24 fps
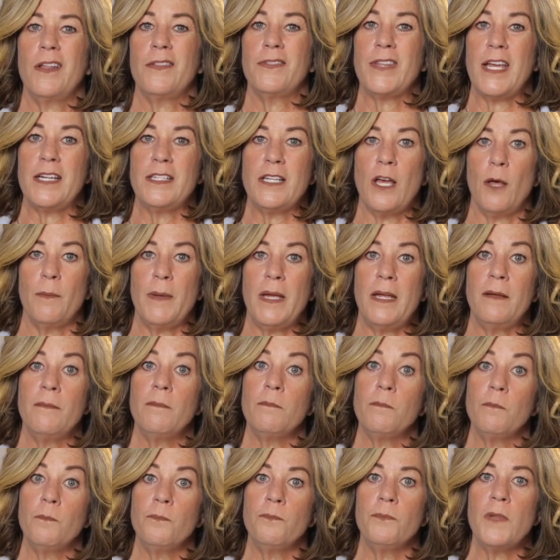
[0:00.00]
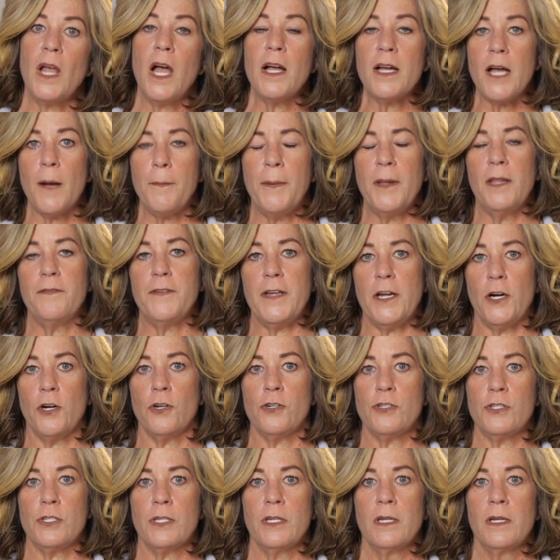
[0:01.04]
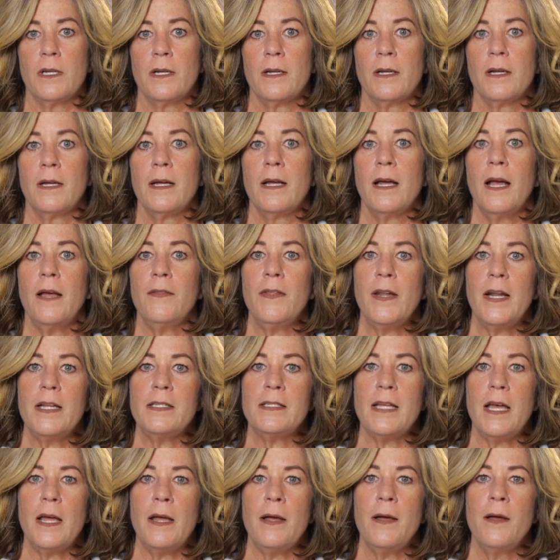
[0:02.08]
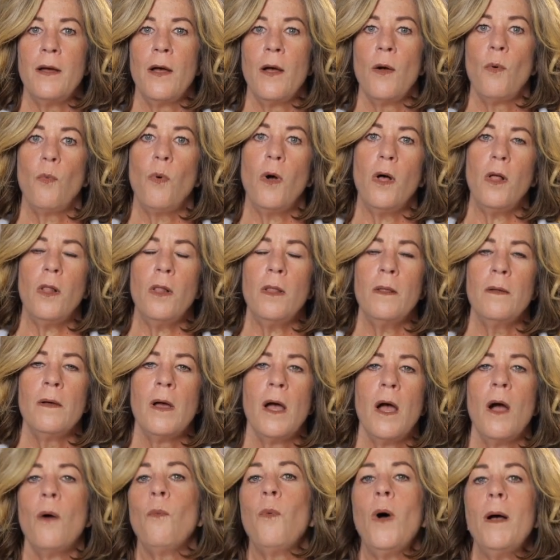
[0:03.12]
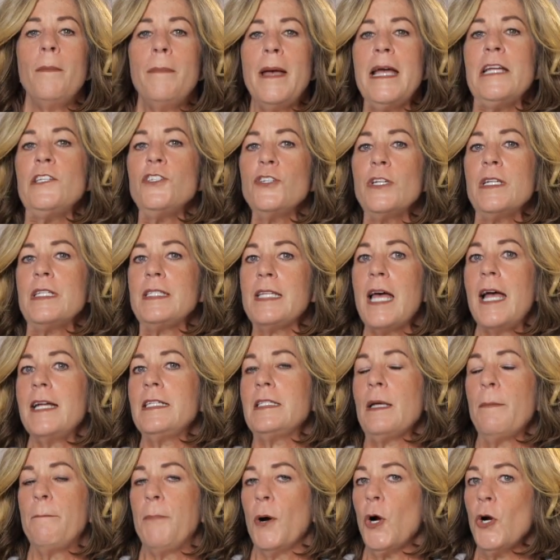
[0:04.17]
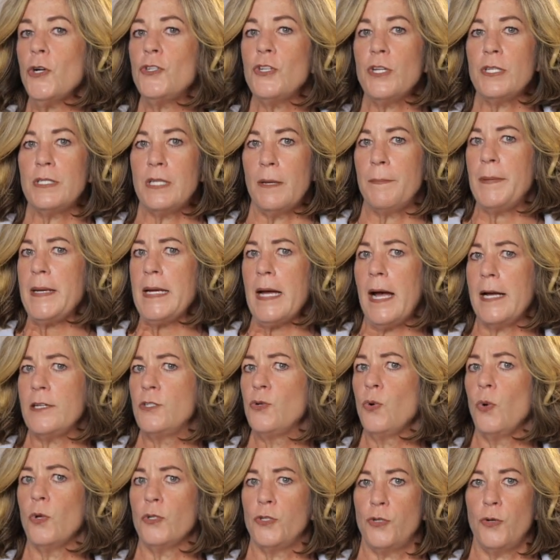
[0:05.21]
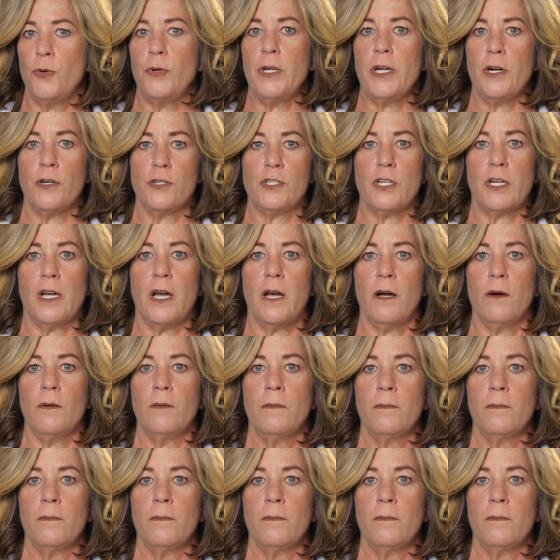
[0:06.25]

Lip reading: They tell me, a couple of years. And then I say, "Well, what made you decide to purchase a BI tool 2 years ago?"